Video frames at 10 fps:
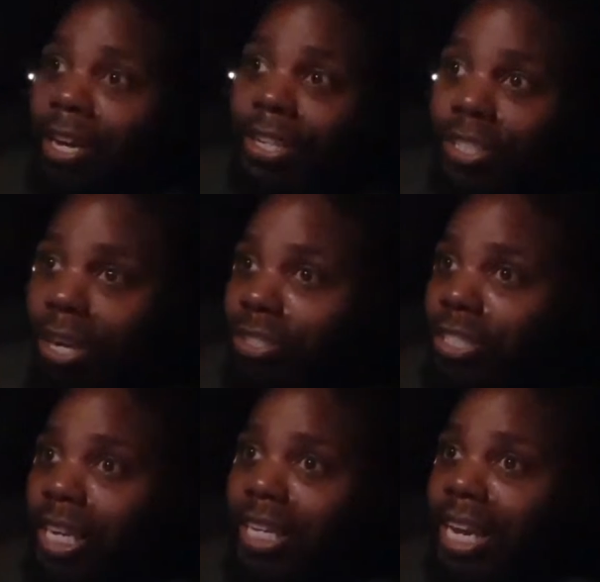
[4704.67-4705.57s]
Certain
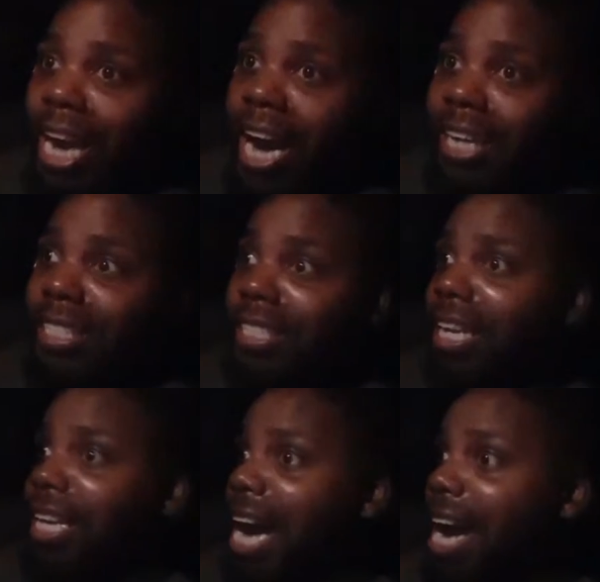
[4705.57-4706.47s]
shit that I
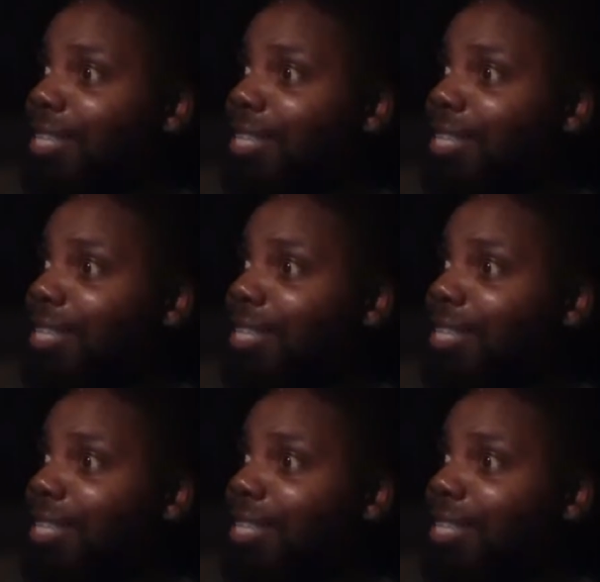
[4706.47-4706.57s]
see and I